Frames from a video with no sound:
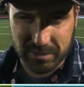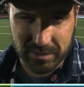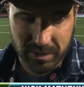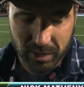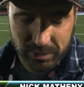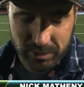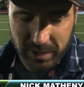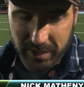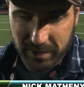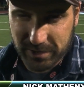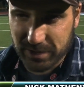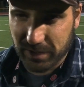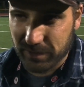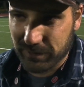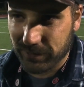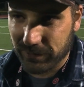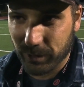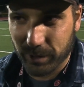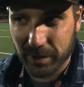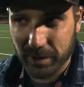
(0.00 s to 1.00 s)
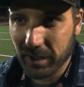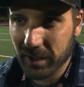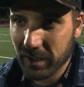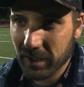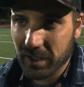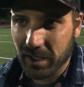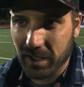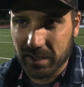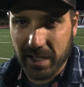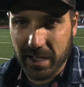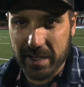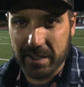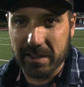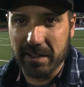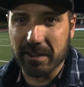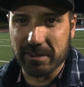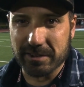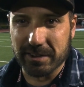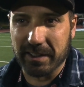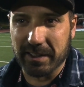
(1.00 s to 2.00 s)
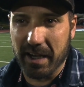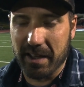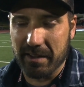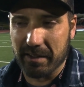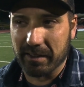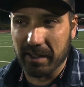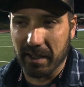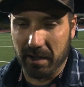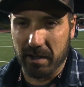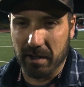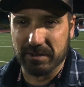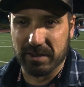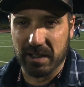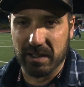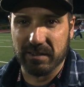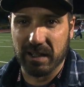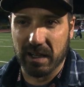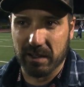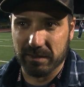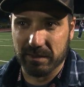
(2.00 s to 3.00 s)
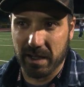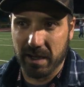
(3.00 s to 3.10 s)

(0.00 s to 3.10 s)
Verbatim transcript: Coach Henderson, for a lot of years together and cut our teeth down